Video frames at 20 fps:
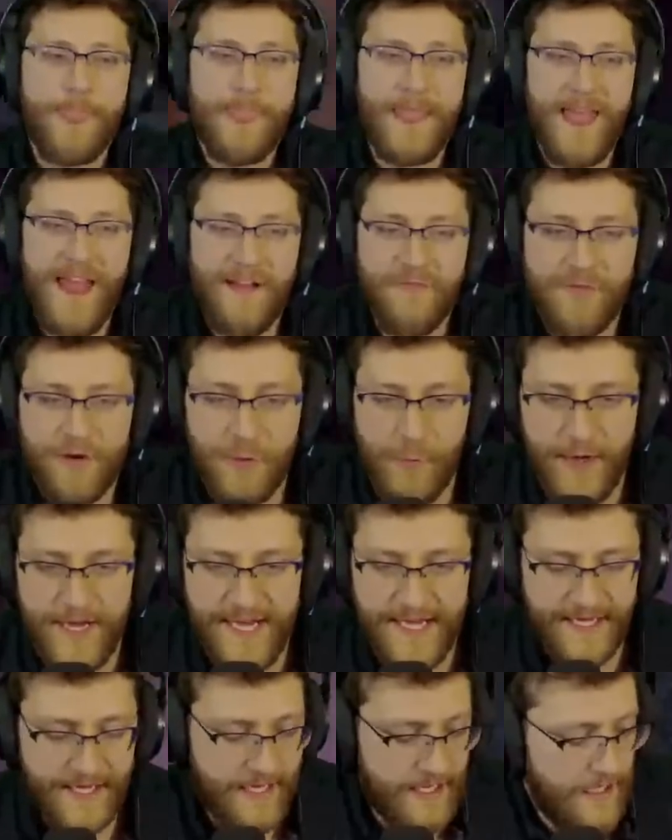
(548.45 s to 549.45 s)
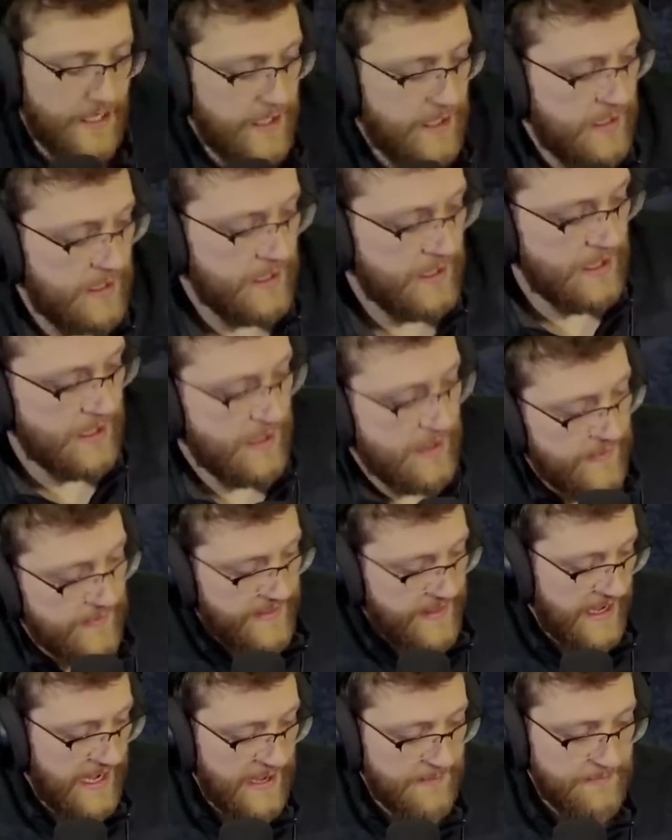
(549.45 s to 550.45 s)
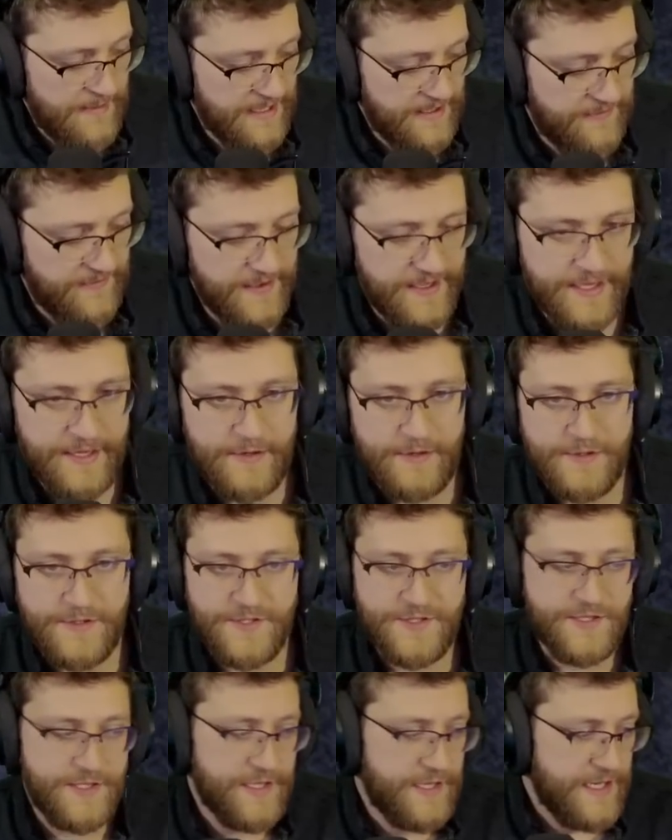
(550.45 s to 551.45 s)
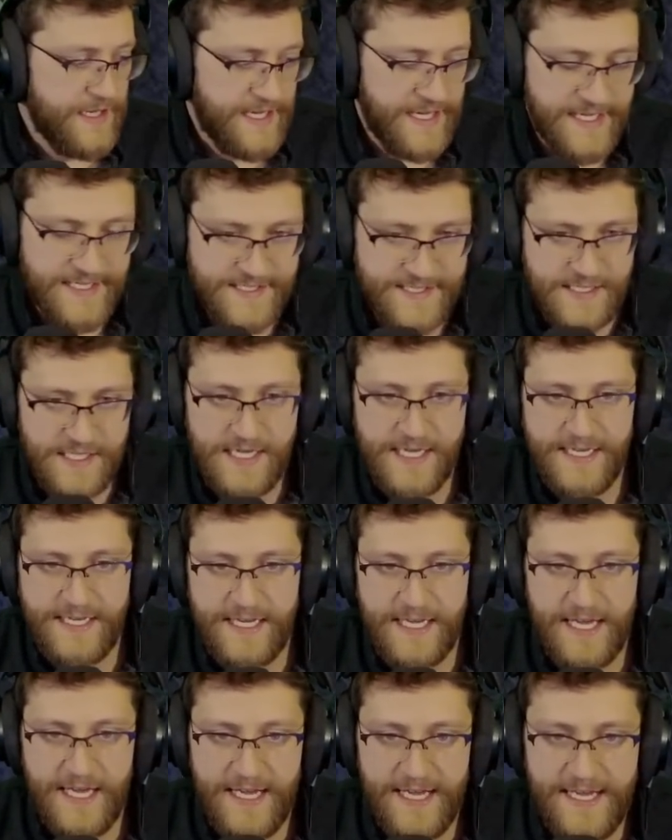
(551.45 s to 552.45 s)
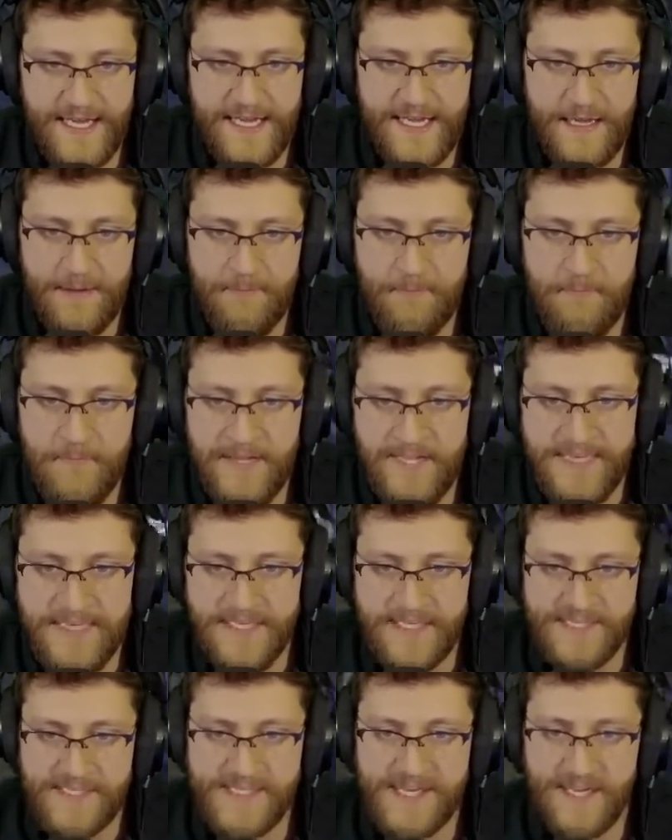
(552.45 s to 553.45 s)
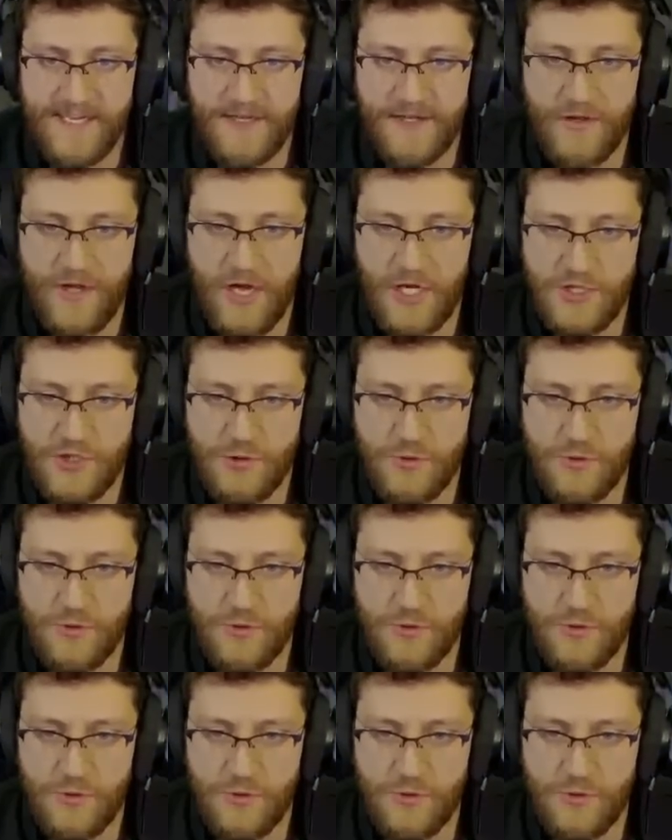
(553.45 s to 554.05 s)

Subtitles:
Every week that I make videos is like a mini psychological